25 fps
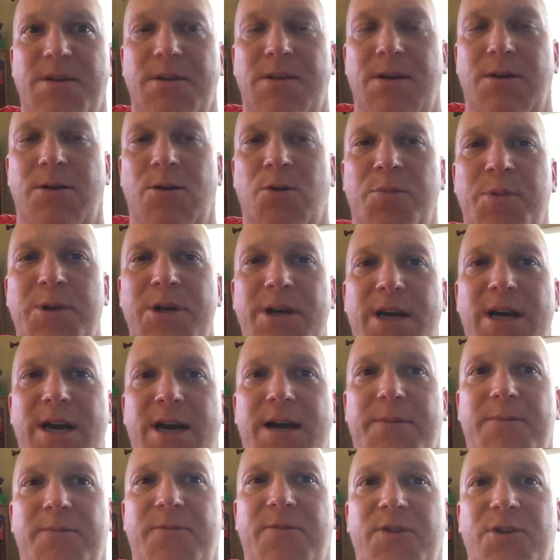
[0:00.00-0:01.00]

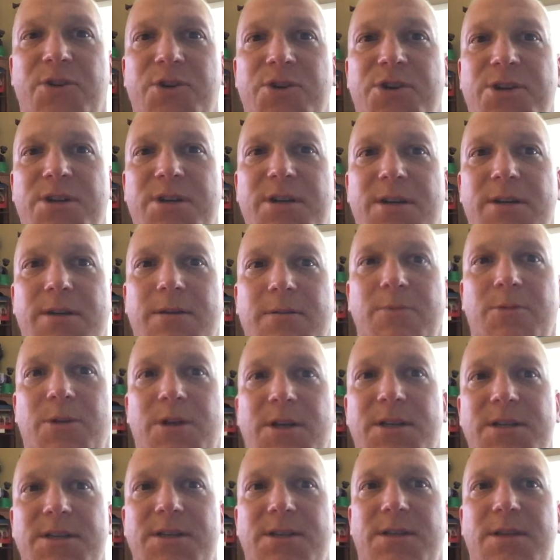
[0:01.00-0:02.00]
OpenHAB version that
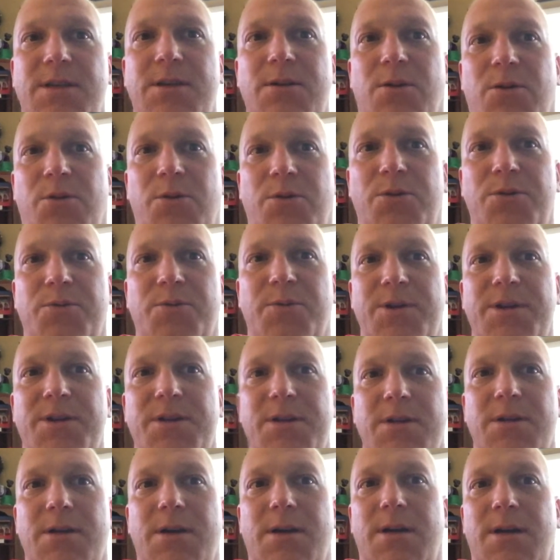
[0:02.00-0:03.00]
was the old
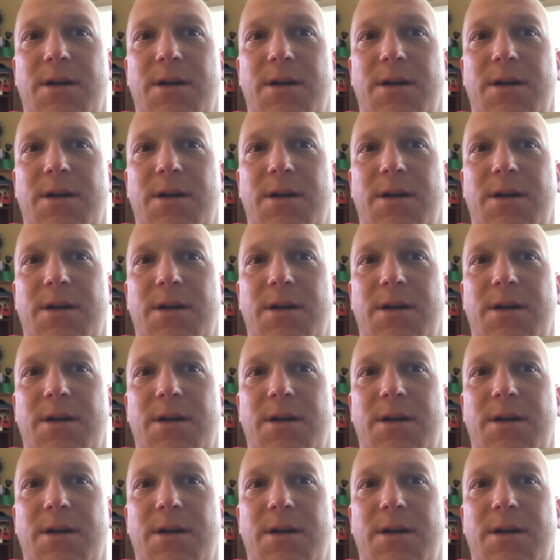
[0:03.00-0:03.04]
one.